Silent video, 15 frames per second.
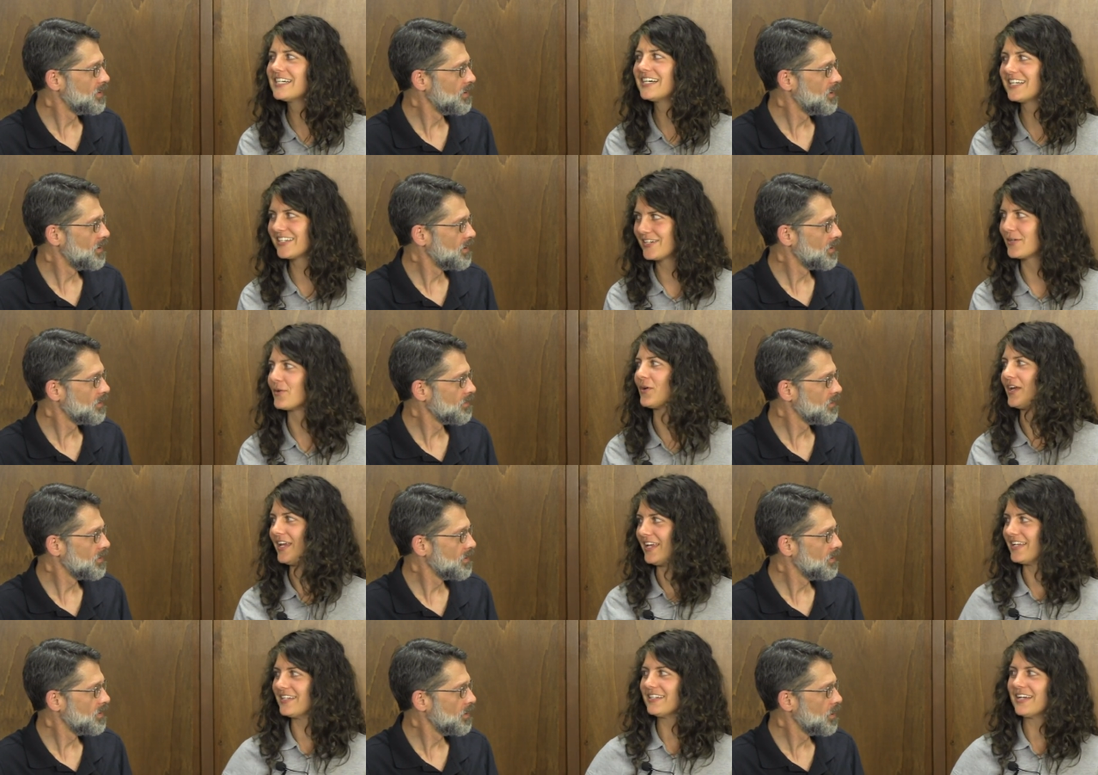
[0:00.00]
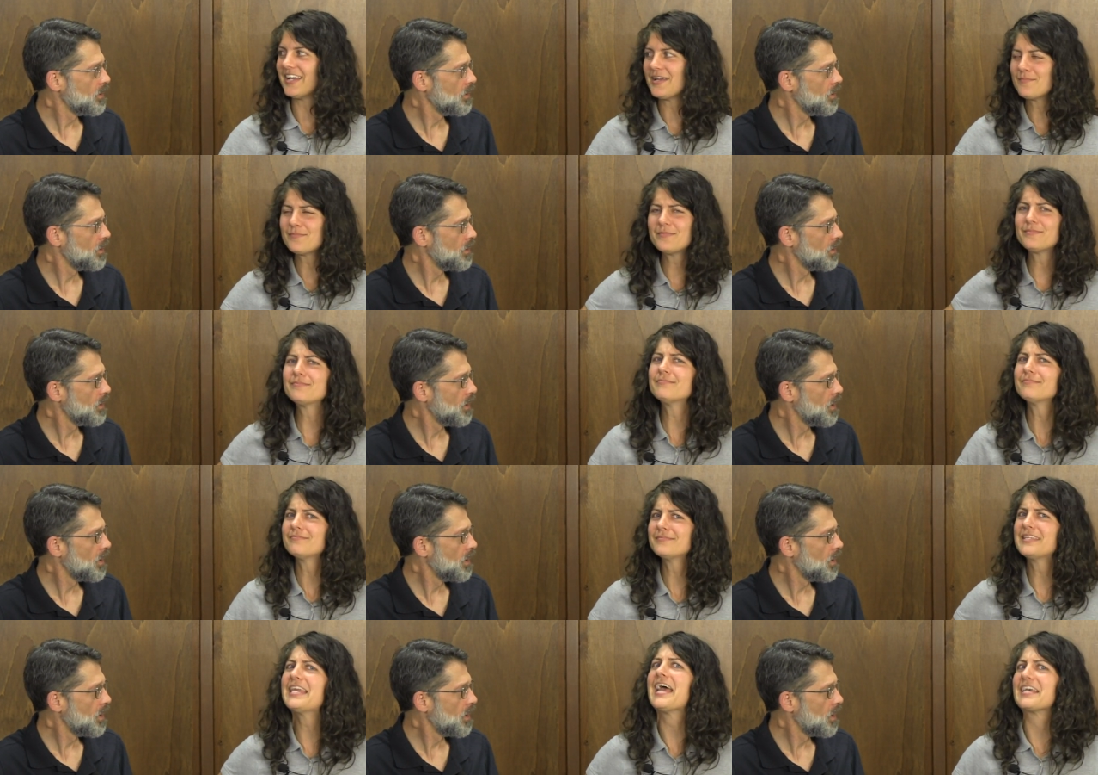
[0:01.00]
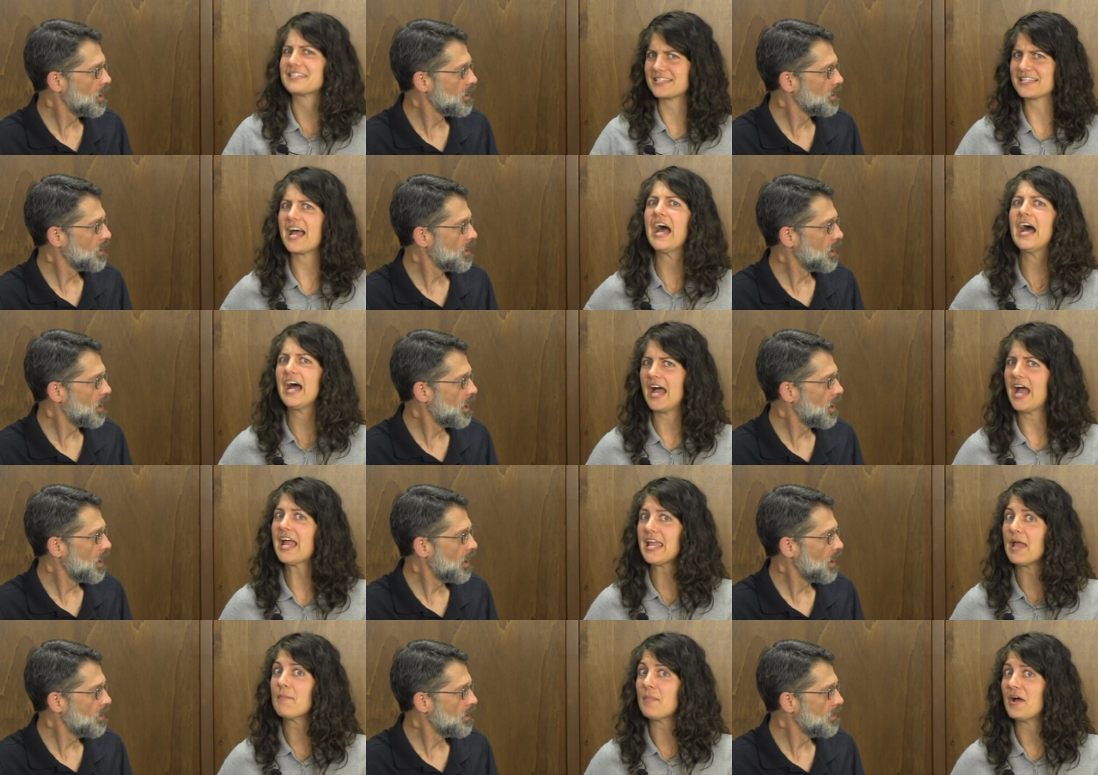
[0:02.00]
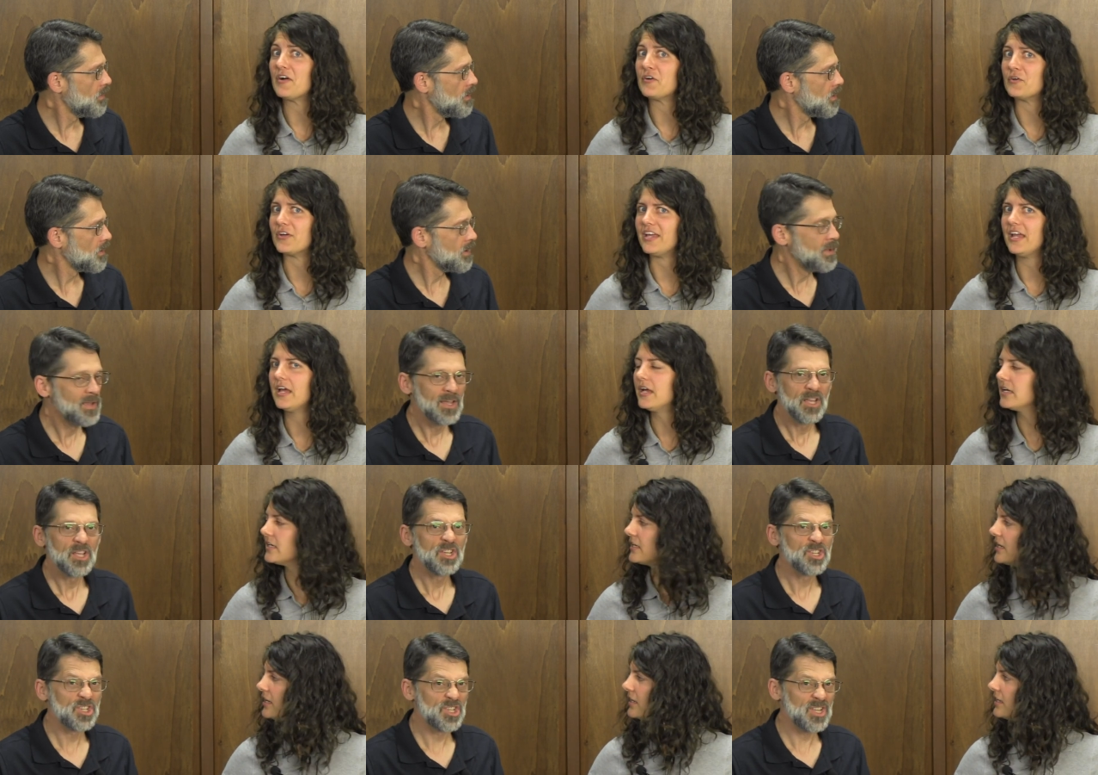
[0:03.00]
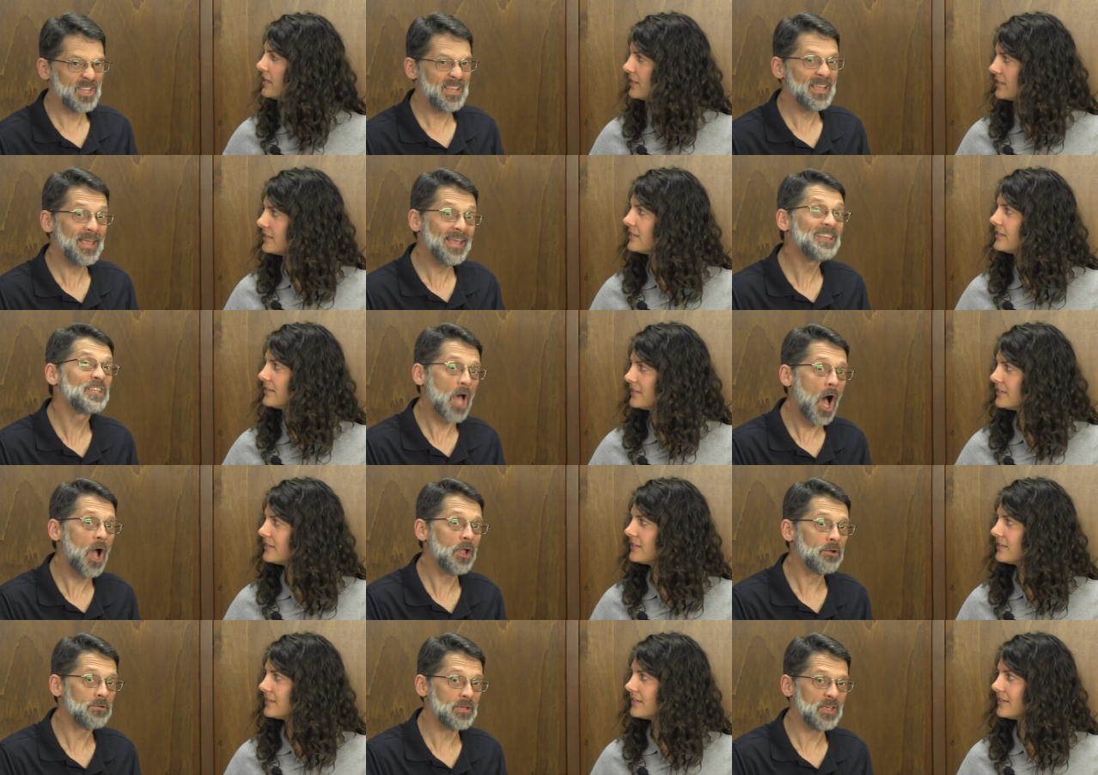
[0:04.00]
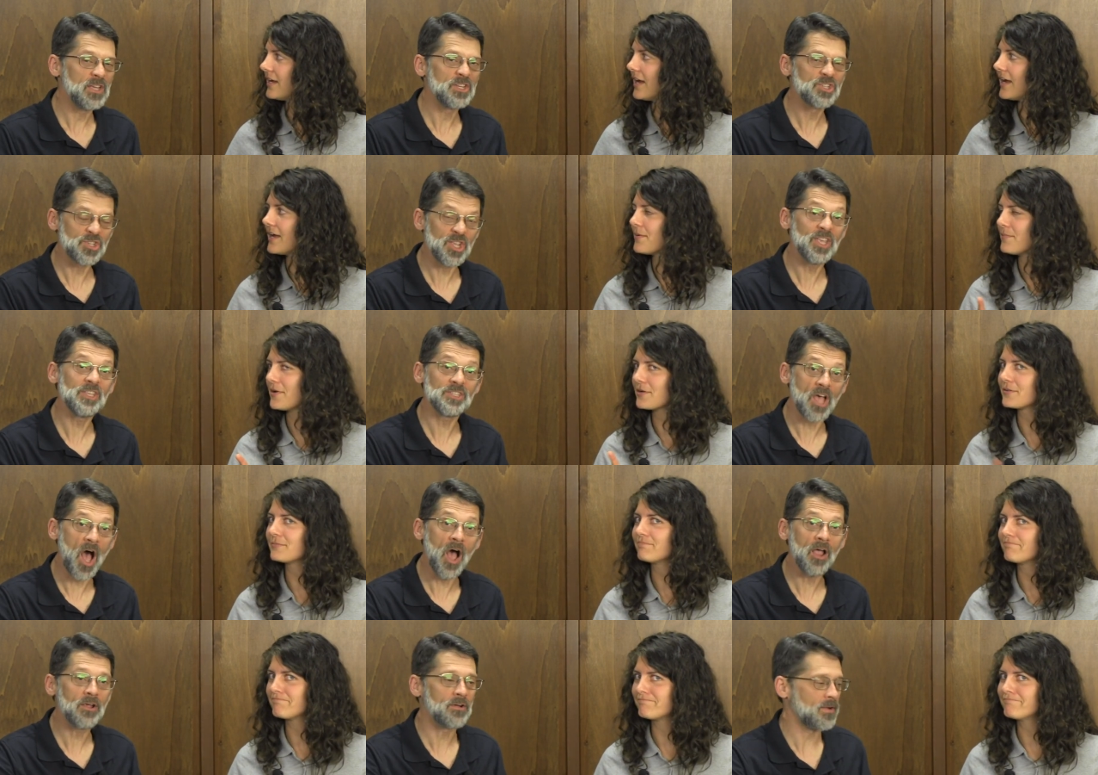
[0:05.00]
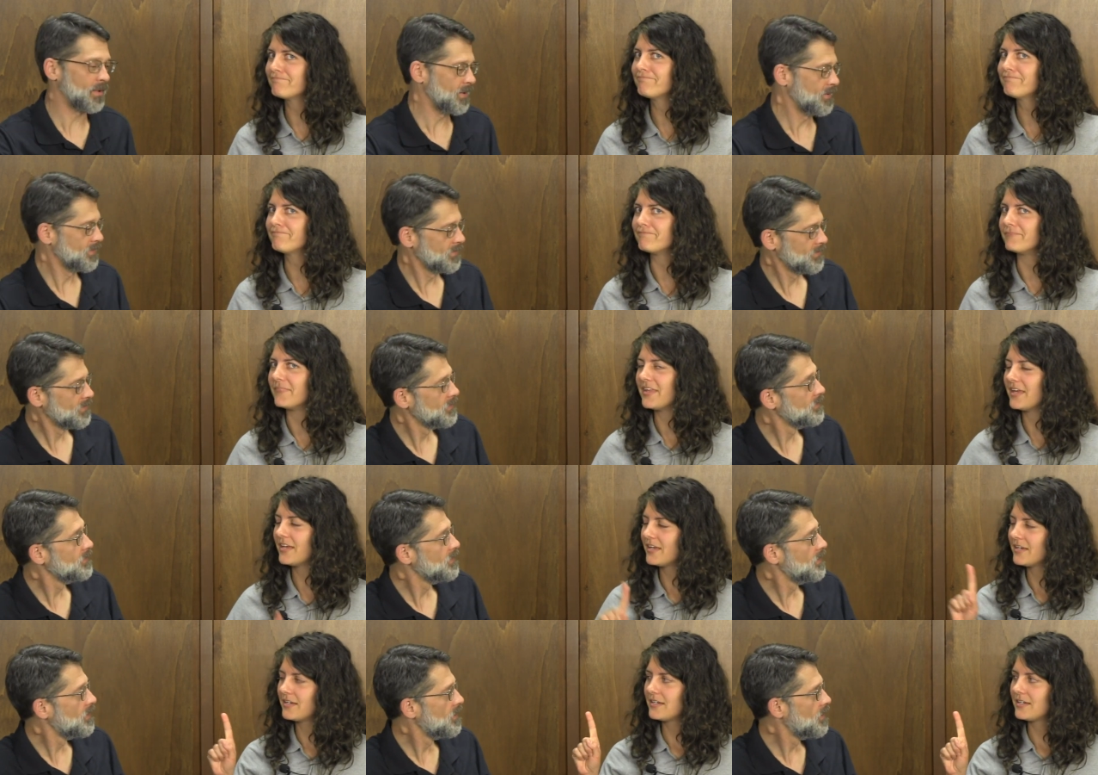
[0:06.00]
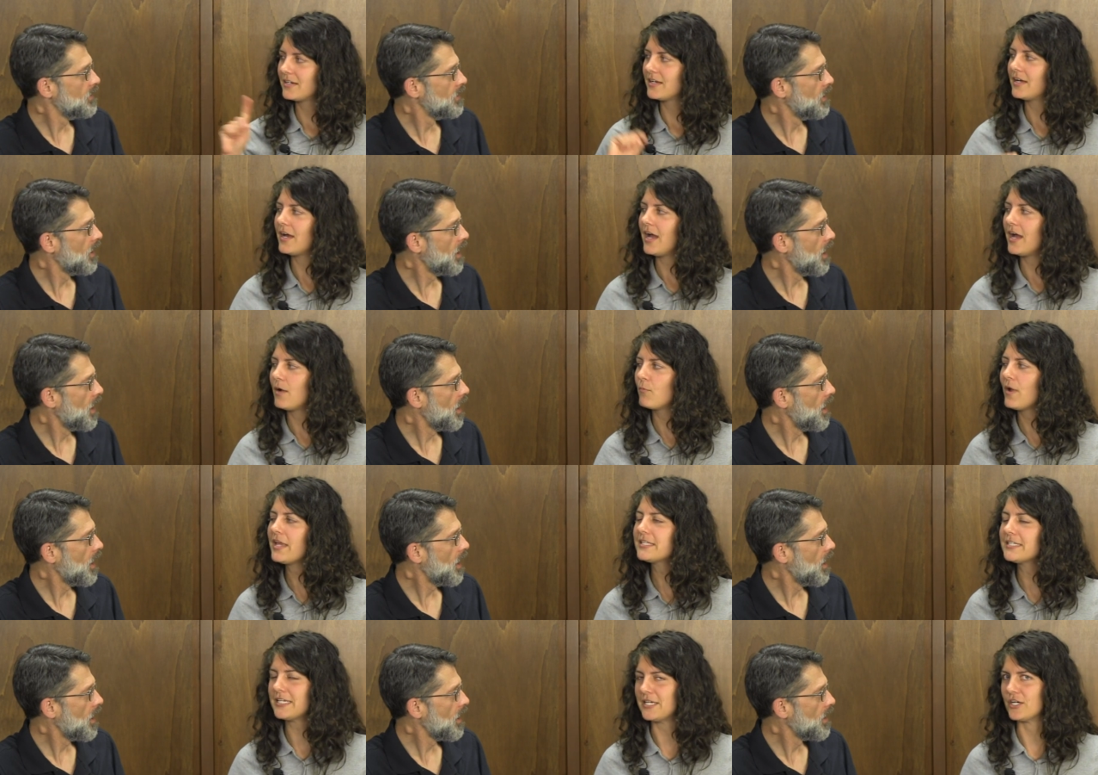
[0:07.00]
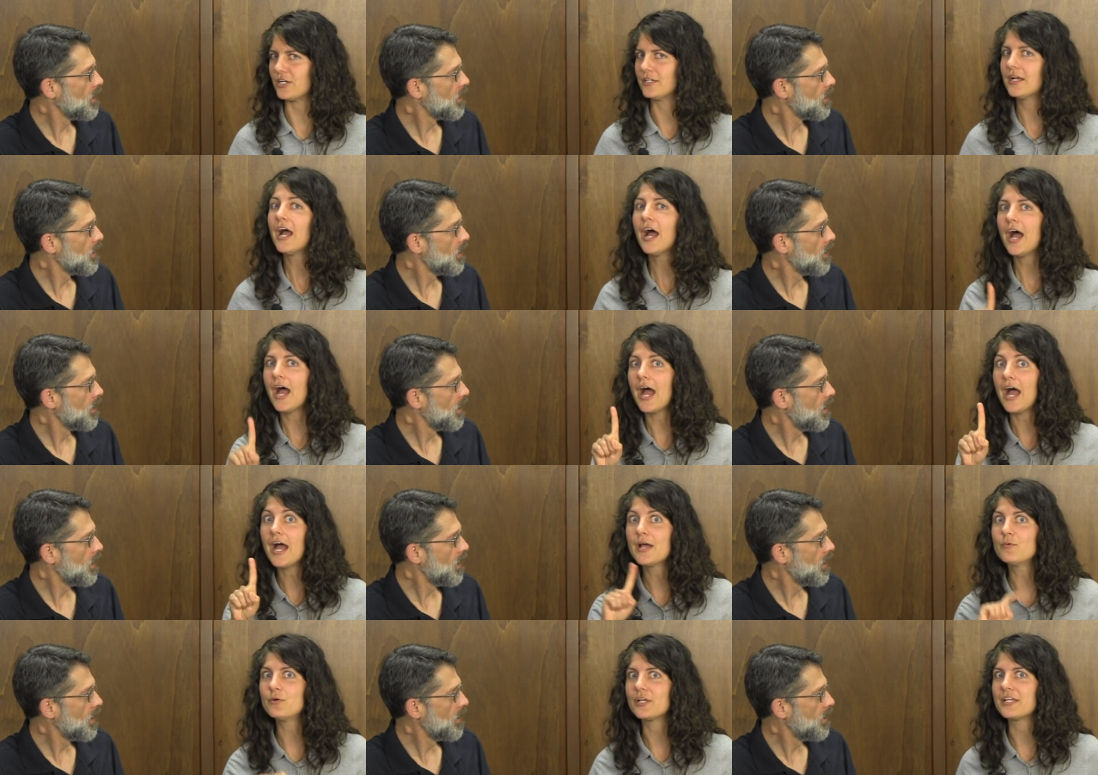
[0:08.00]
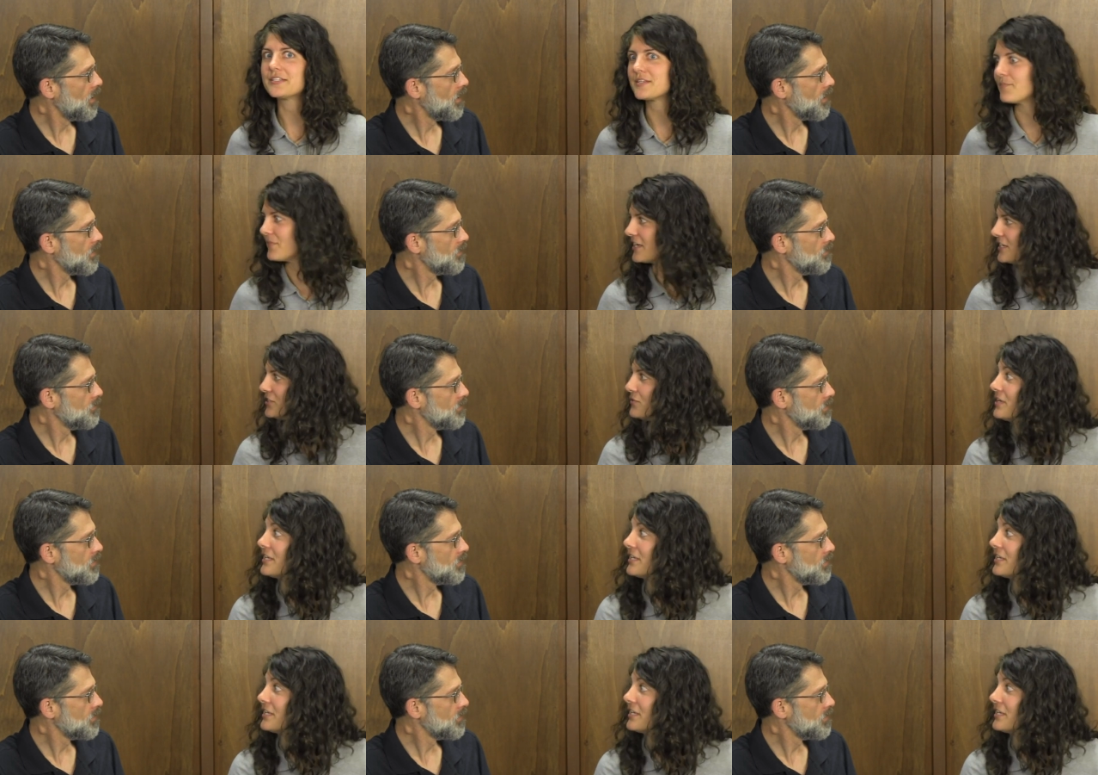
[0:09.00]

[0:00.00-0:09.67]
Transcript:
Speaker 1: hungry. I'm yes, I am hungry.
Speaker 2: She is hungry. She's hungry.
Speaker 1: Mm -hmm. Wait here. I will get something to